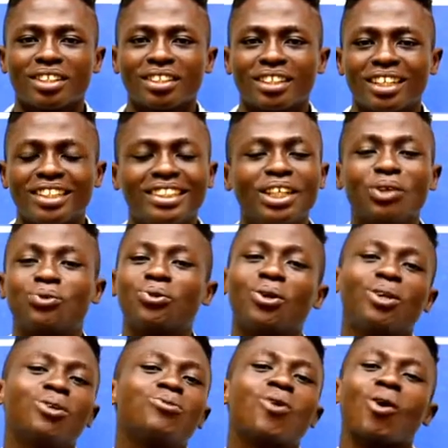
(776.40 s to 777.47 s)
in the
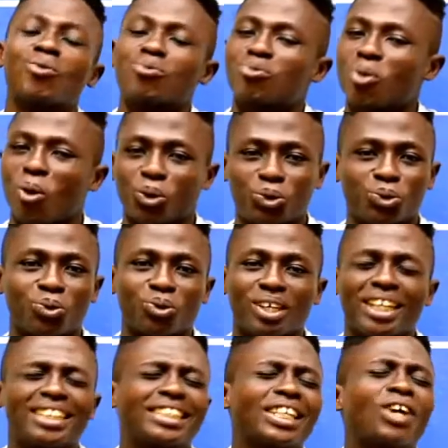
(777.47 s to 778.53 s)
twilight or dorsal,
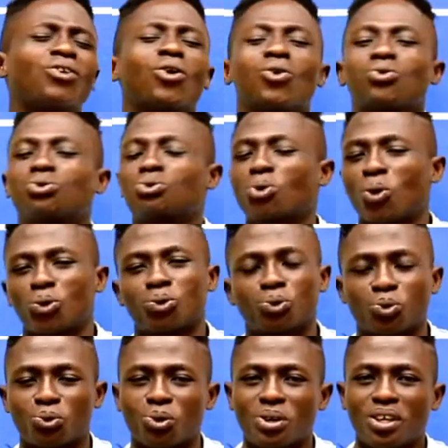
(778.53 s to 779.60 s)
letter or dorsal.
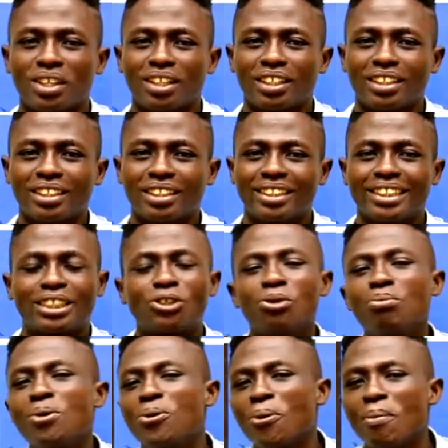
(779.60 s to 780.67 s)

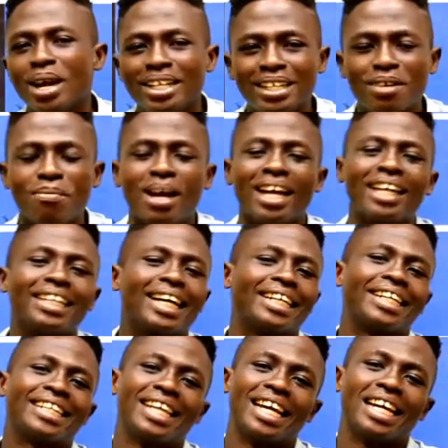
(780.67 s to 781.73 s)
Sruby, you may do by any
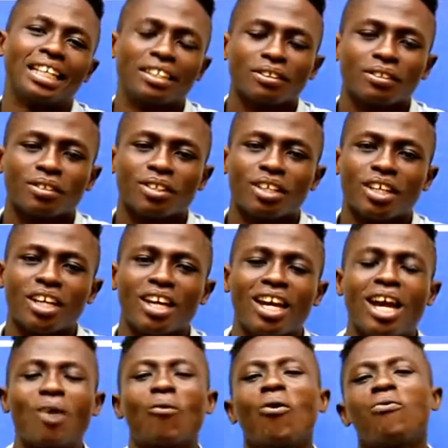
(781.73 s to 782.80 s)
day. A
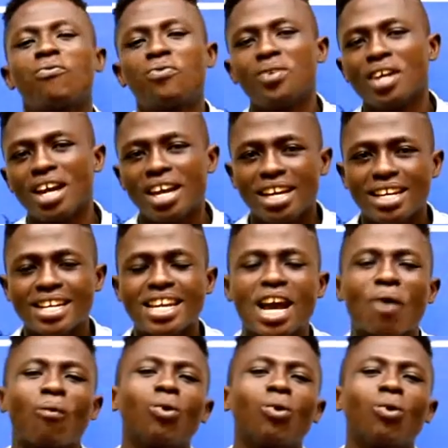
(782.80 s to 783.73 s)
woo fear, no